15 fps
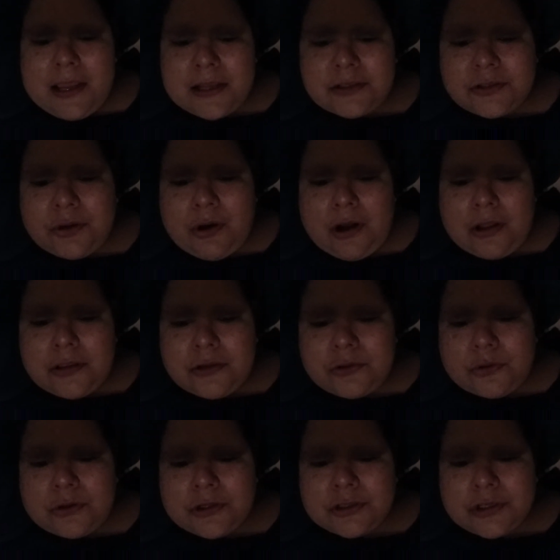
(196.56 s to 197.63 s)
And so all the
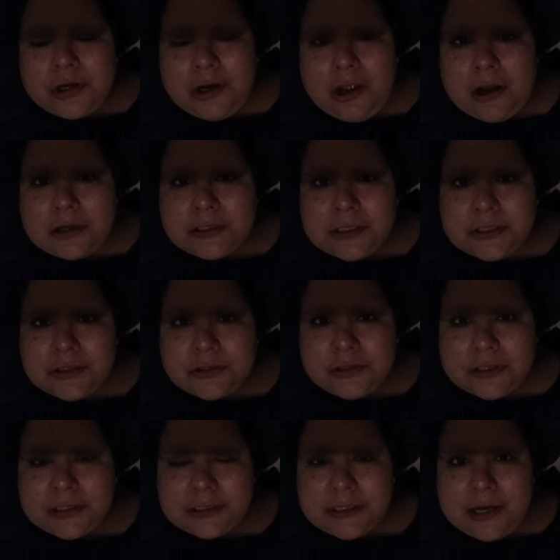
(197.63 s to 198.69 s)
doors are locked at a
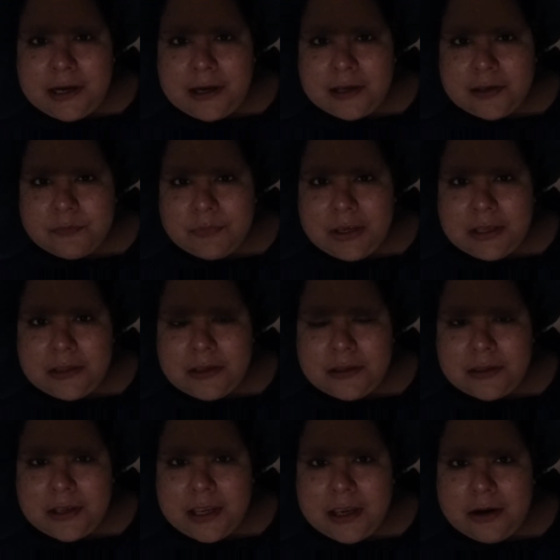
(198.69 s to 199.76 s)
certain time and
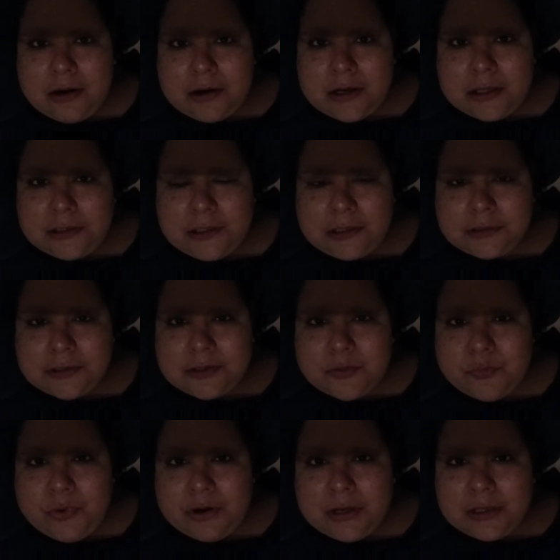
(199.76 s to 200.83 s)
then they are unlocked in the
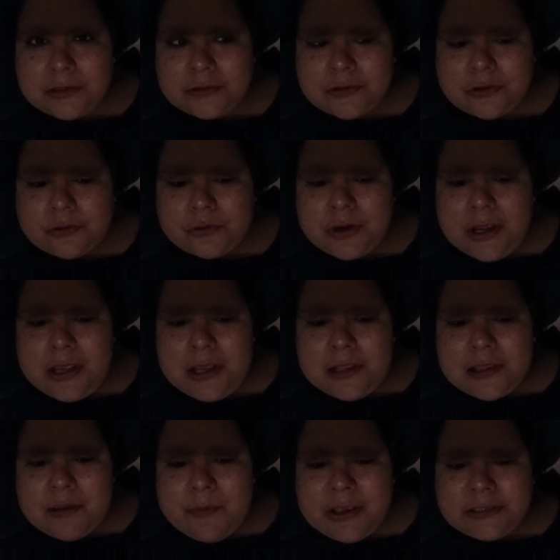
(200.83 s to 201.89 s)
morning. So
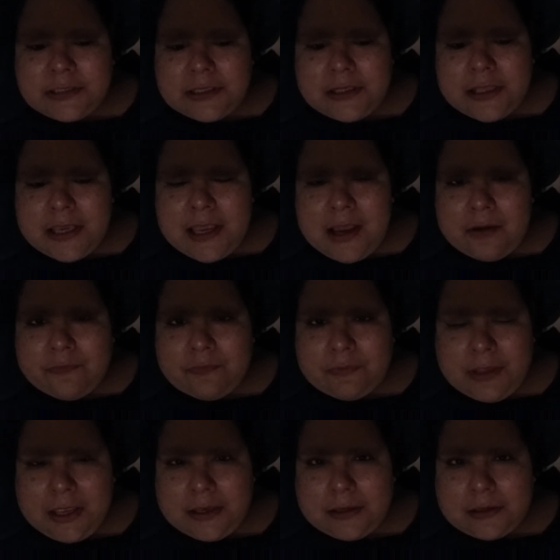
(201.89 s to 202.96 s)
they basically have
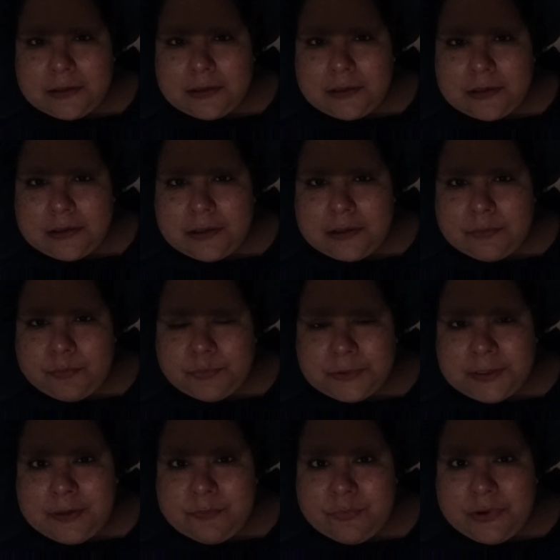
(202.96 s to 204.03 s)
like uh,
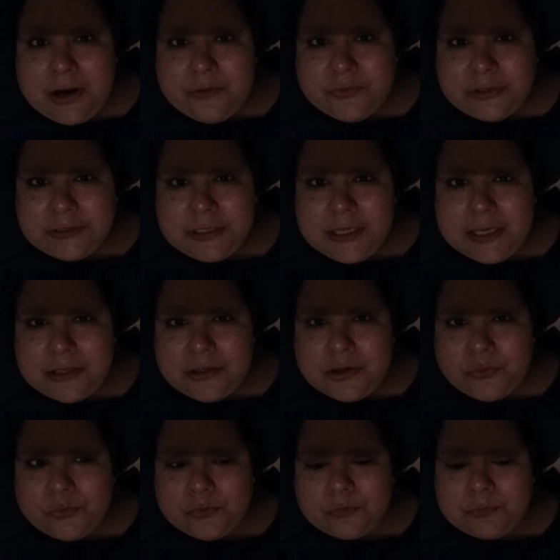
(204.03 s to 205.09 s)
some privacy in
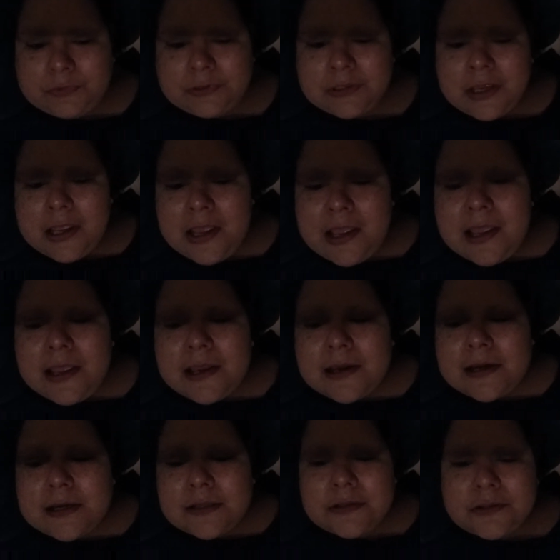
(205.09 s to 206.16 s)
their rooms.
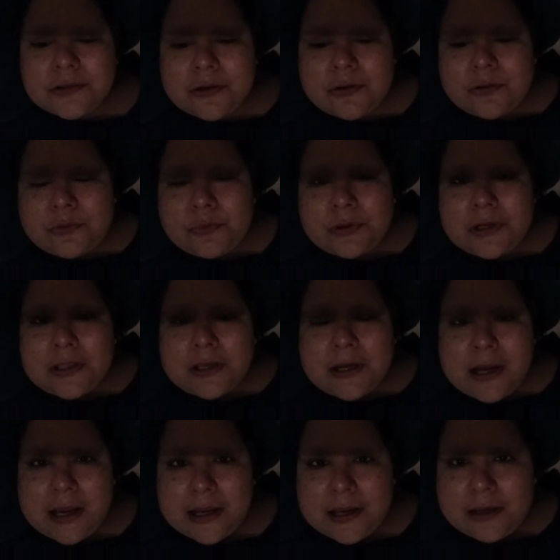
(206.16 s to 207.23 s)
And so one of the
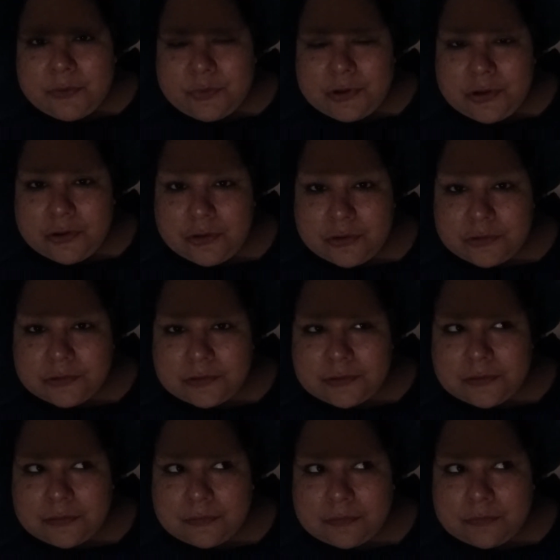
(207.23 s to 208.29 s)
guy, one of the
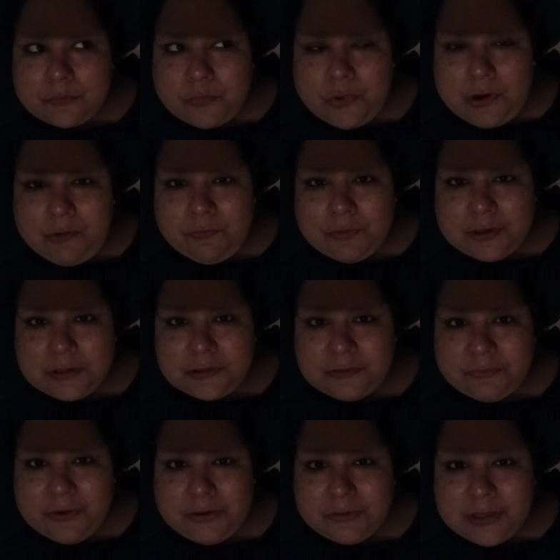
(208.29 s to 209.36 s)
girls' boyfriends
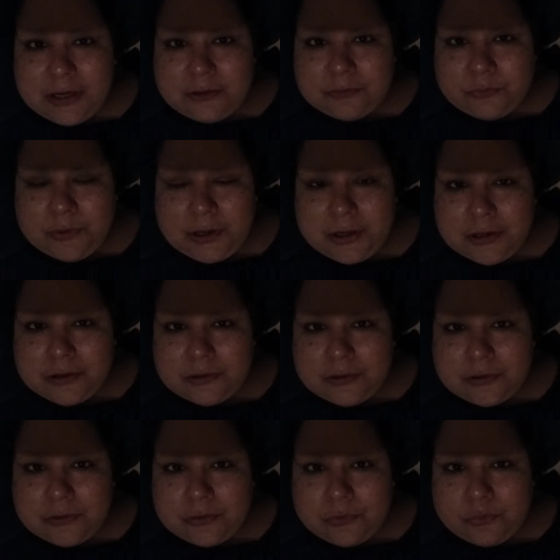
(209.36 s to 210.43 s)
found out where
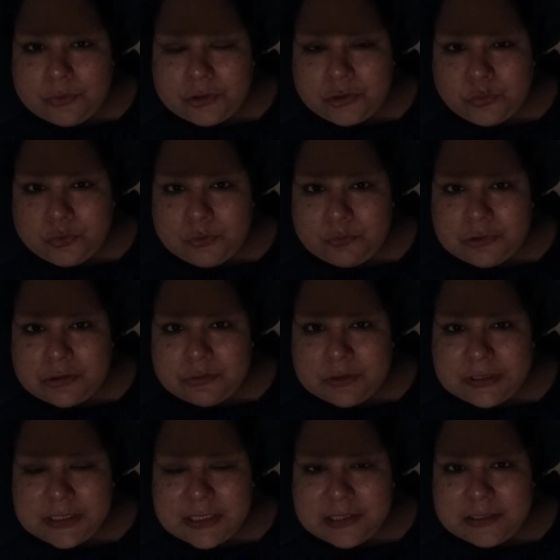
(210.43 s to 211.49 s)
which room she
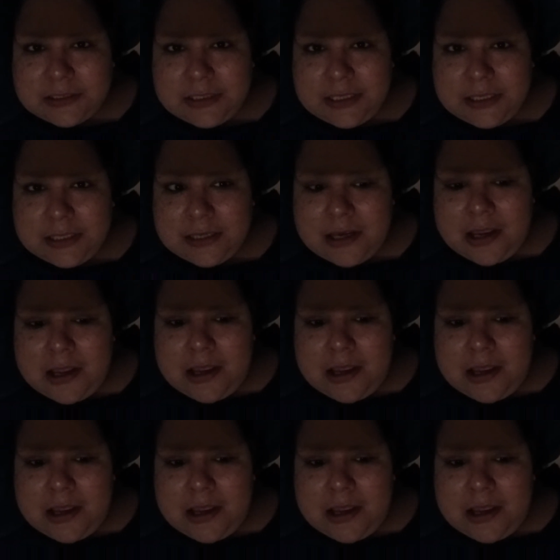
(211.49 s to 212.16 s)
was in, and he